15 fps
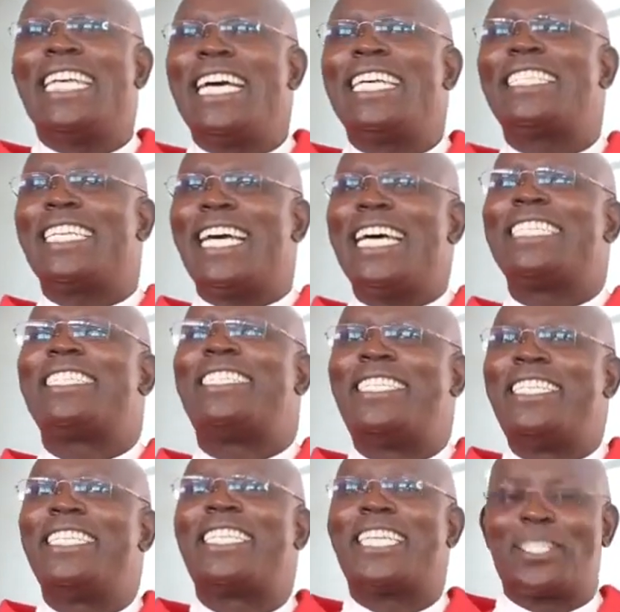just as
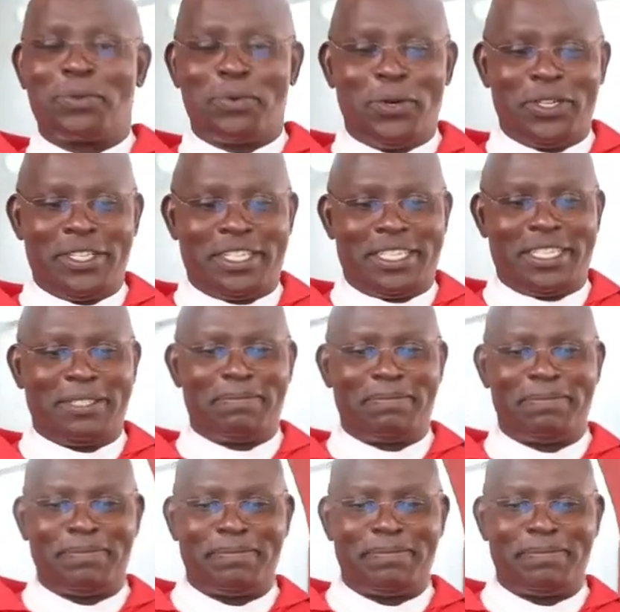Jesus was.